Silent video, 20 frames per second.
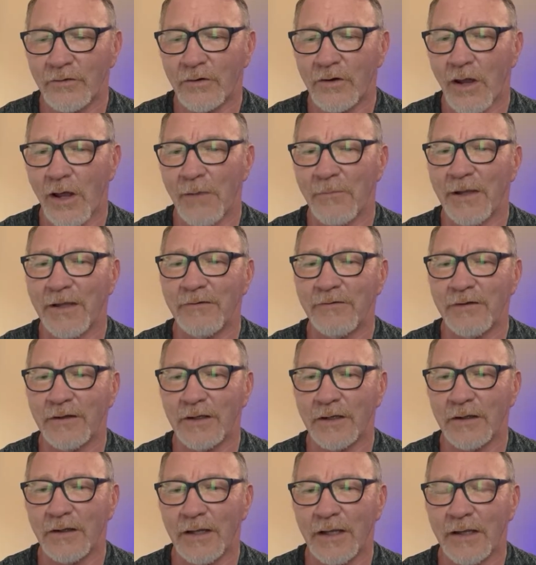
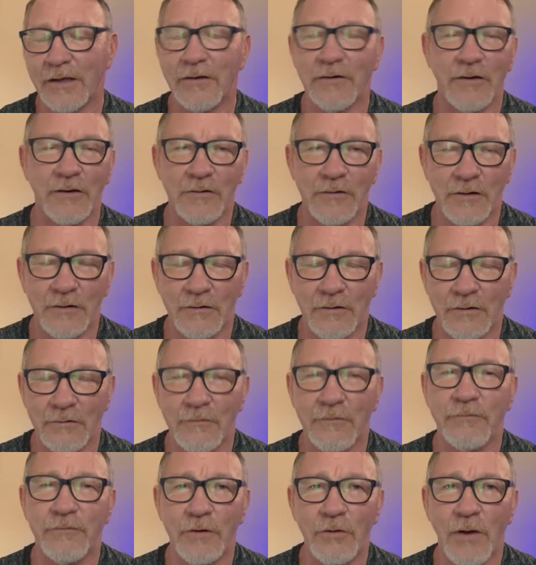commenting, and a
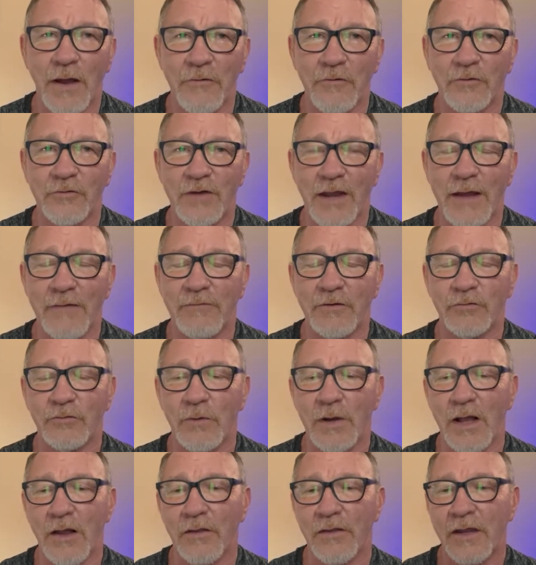few others have as
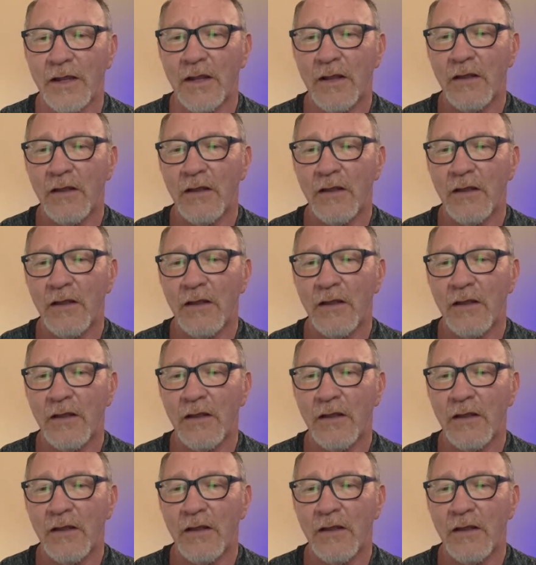well,